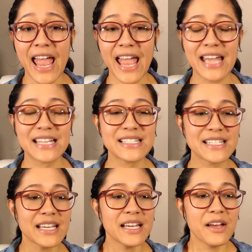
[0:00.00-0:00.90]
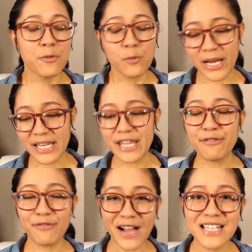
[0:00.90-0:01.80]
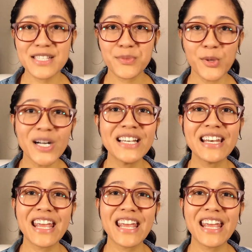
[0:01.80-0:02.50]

and when he finds one